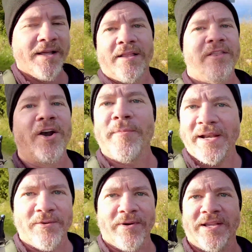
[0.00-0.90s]
There are
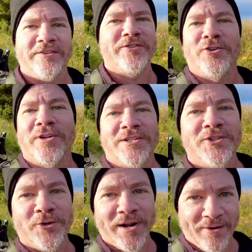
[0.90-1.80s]
many ways. You get to
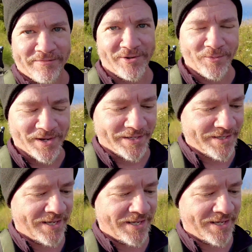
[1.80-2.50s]
do it however you want.